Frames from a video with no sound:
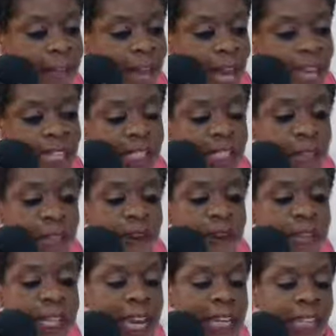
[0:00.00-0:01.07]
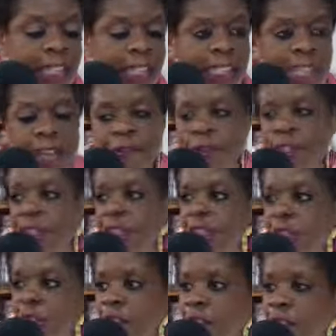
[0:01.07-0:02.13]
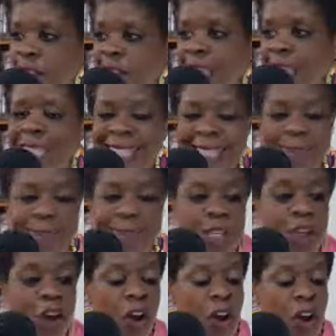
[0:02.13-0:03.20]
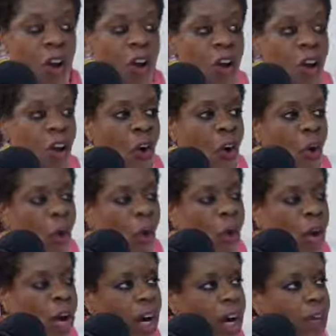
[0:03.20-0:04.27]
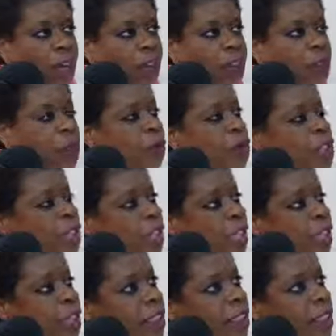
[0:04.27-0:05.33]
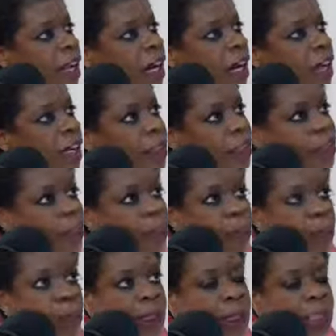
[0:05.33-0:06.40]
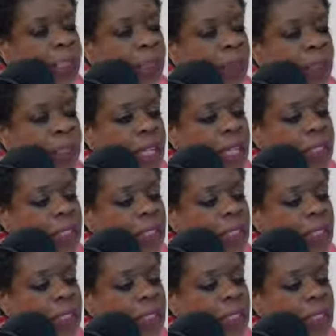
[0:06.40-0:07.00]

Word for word: a certification, say for instance, you've done CPR or uh, you've done um, some